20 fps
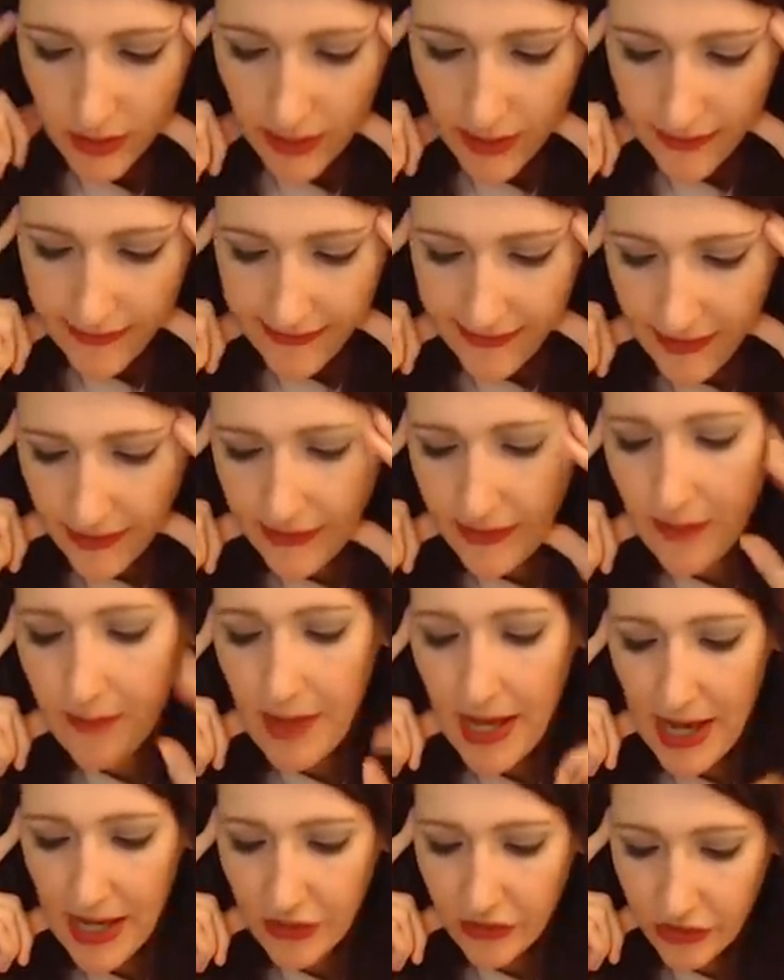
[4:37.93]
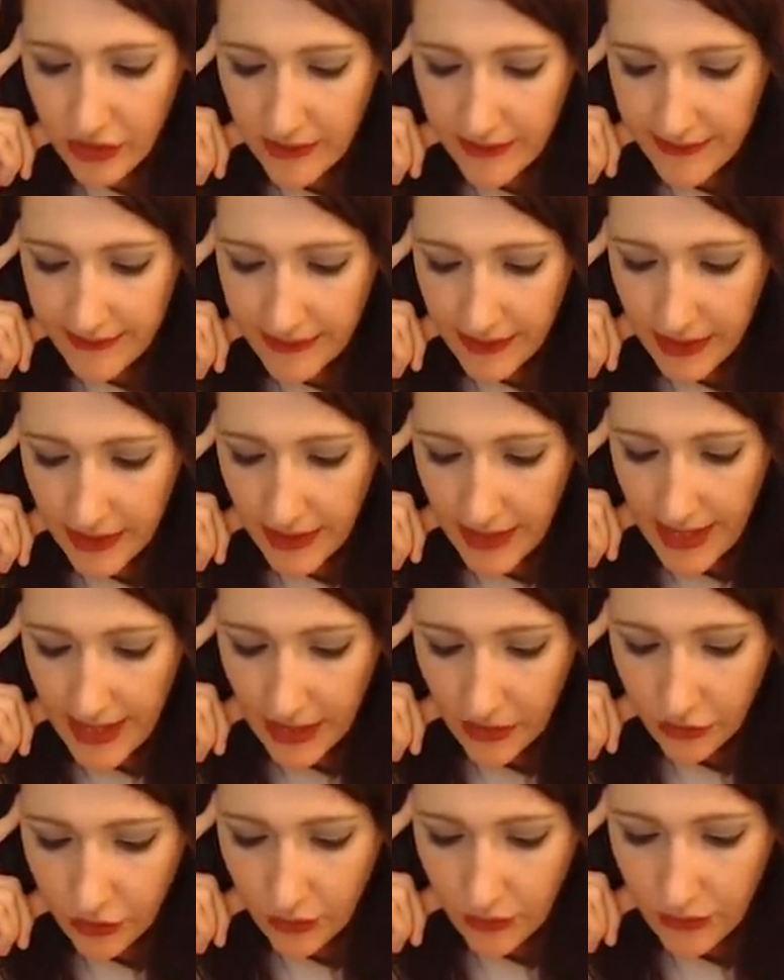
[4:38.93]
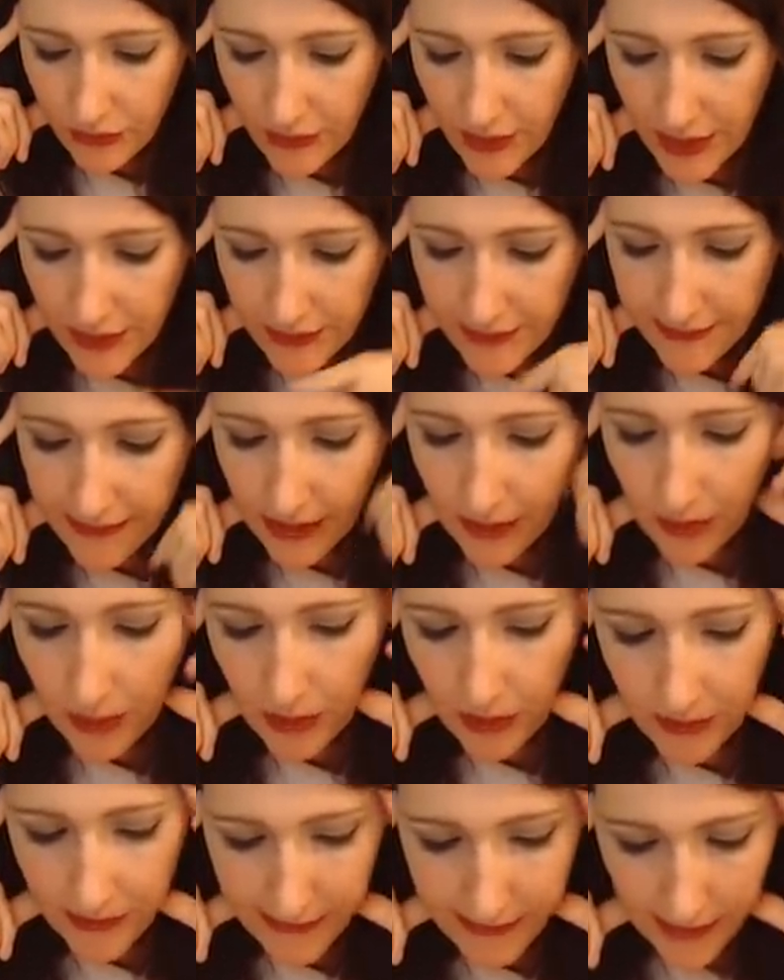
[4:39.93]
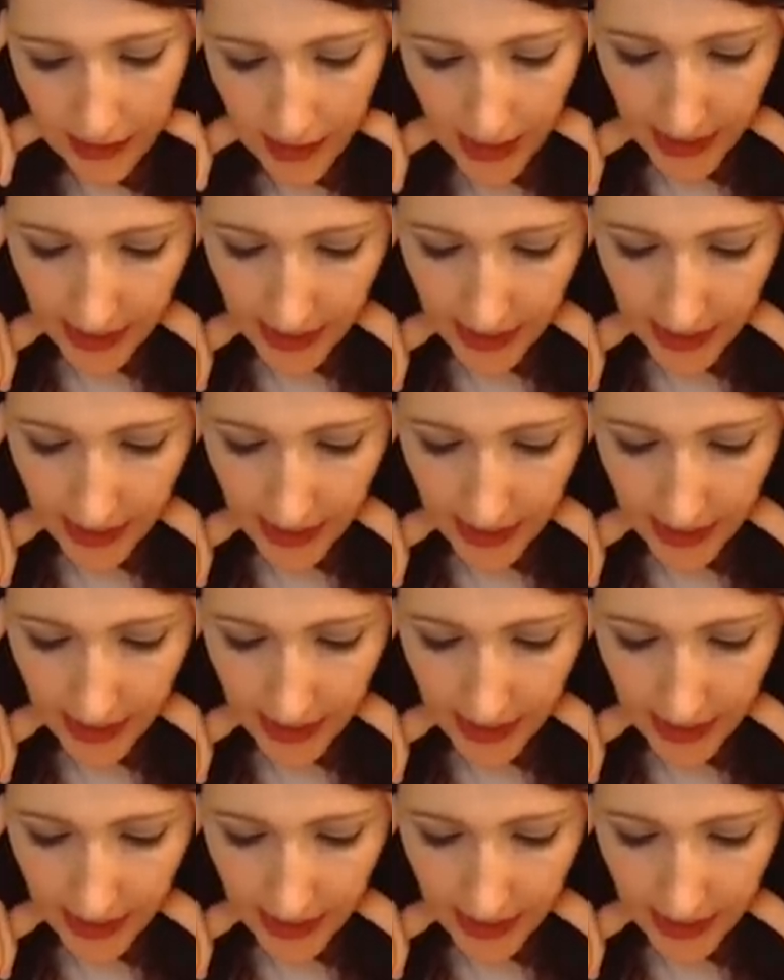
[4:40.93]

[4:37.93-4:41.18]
Since I'm actually seeing actual fire sign person